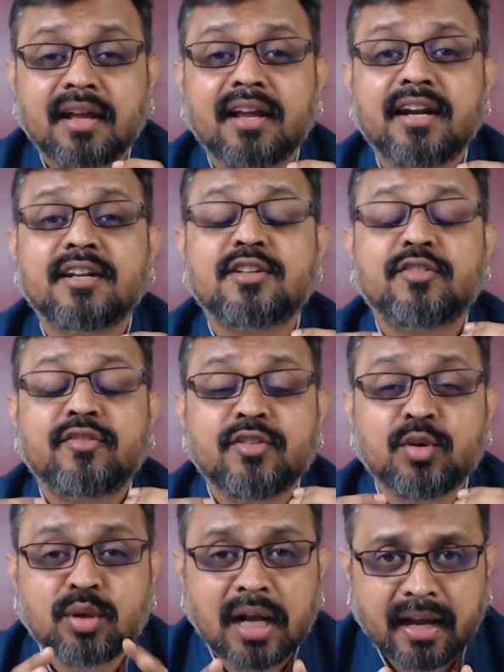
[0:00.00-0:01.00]
it is
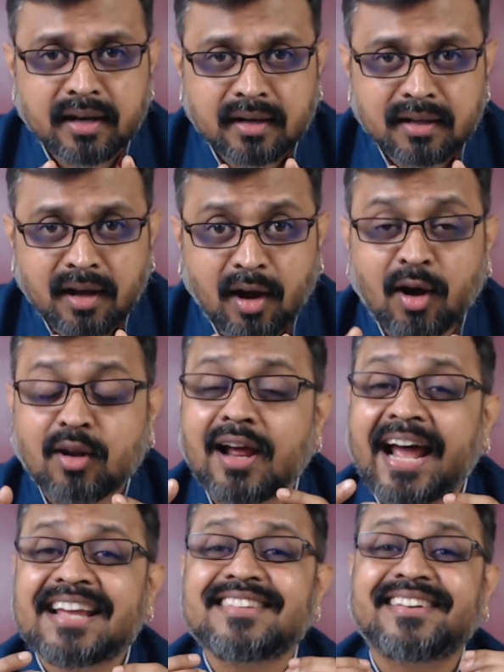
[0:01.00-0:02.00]
futile, or
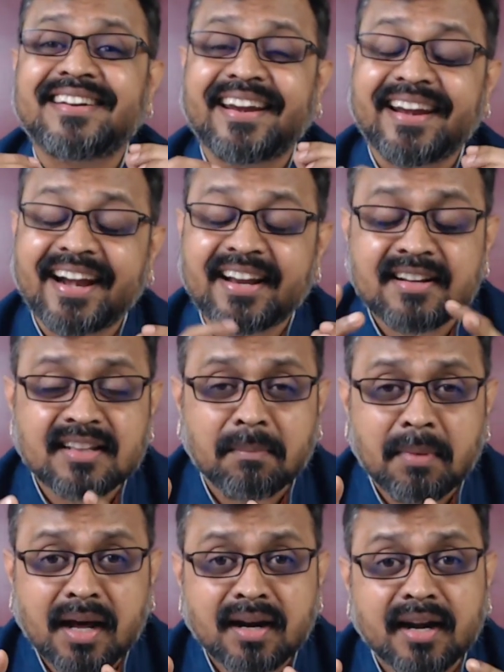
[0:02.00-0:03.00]
as a trader in the
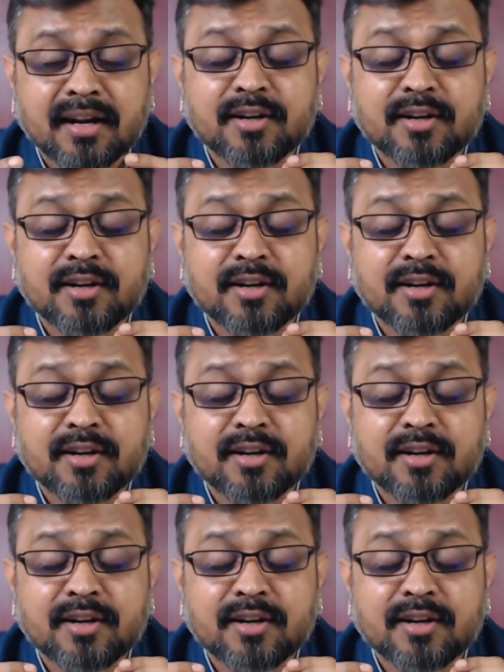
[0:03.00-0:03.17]
market,